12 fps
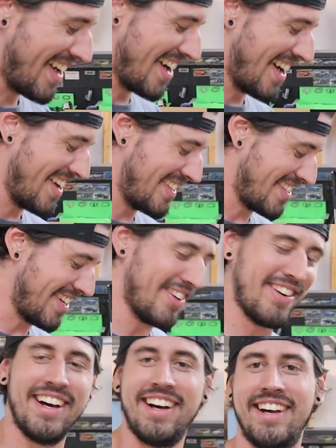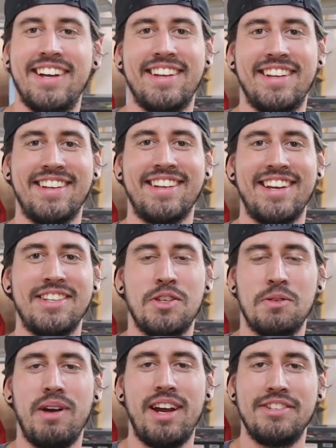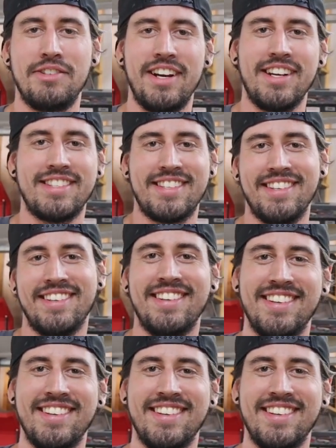All right. So guess who's buying drinks?